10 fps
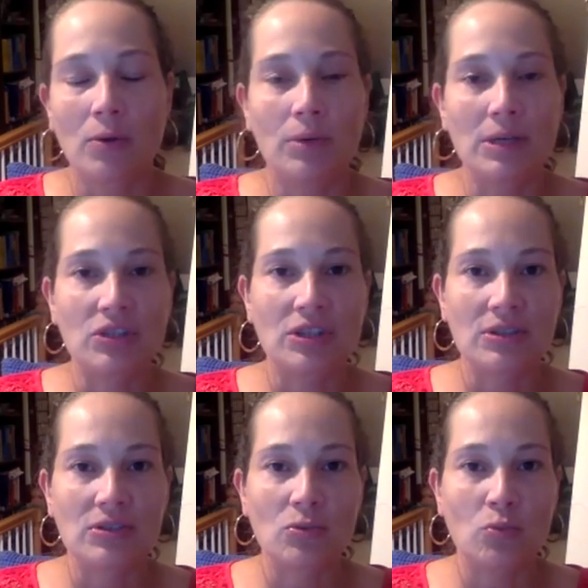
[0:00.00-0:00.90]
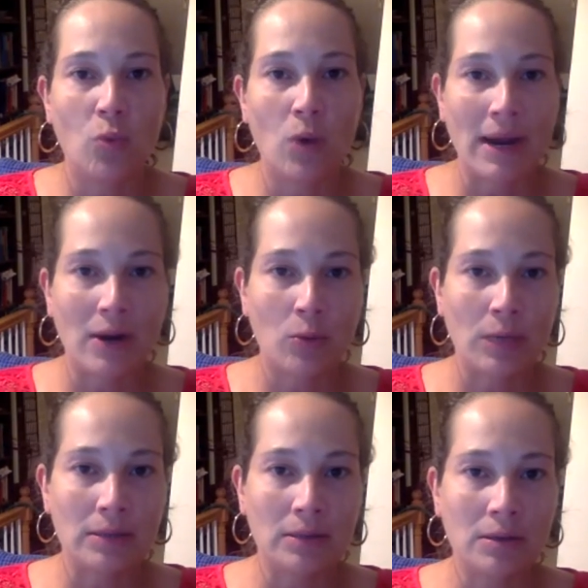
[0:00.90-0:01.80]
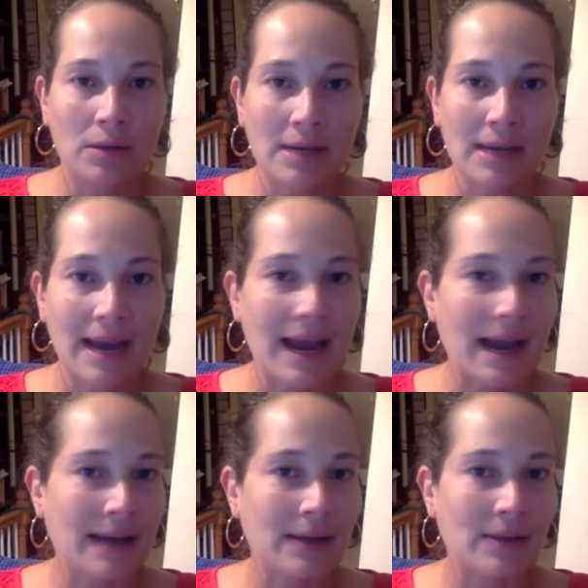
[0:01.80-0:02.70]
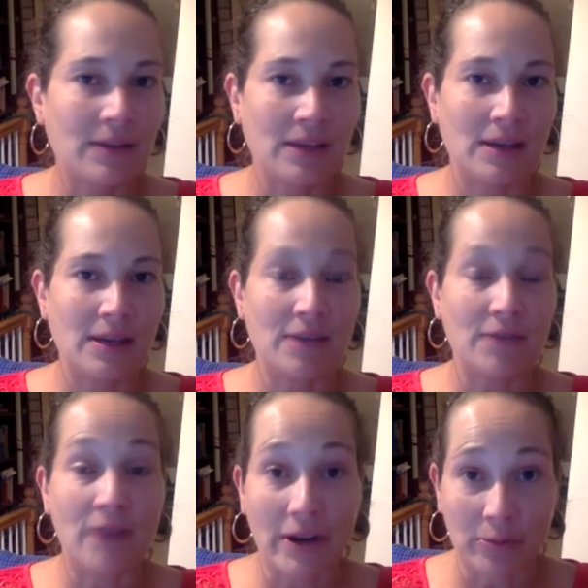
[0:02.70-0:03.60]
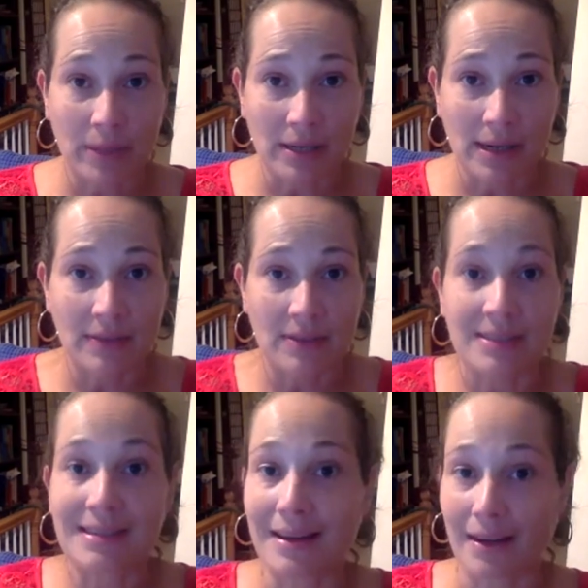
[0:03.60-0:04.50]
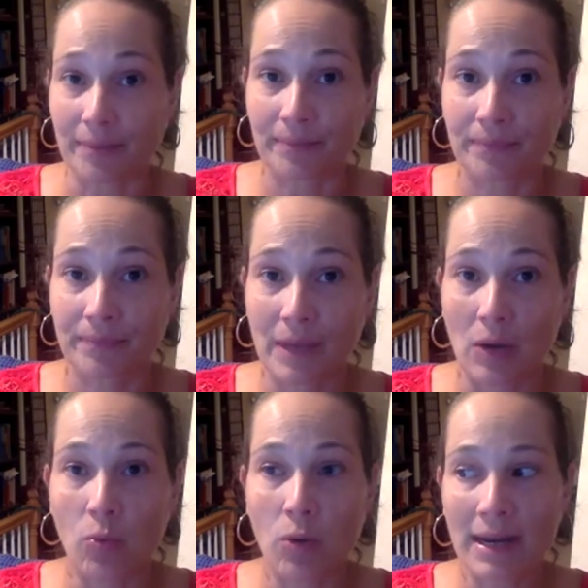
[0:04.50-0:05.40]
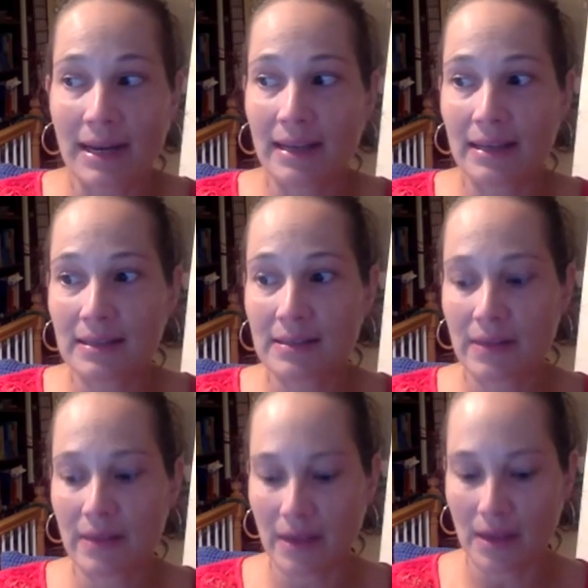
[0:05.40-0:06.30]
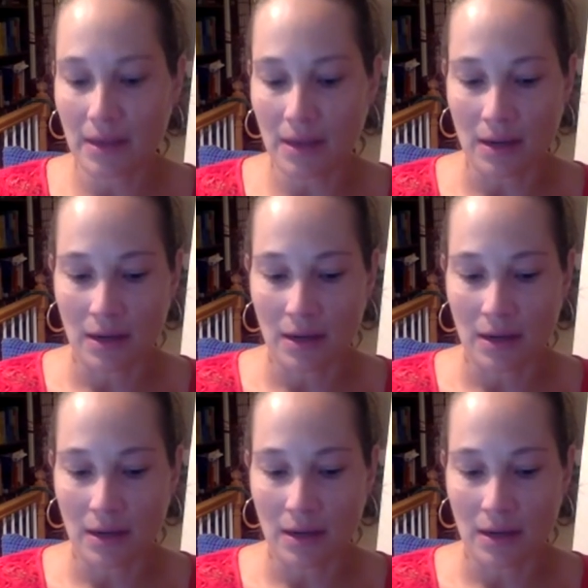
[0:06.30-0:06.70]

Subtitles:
which is where we look at the environment in the setting. What is the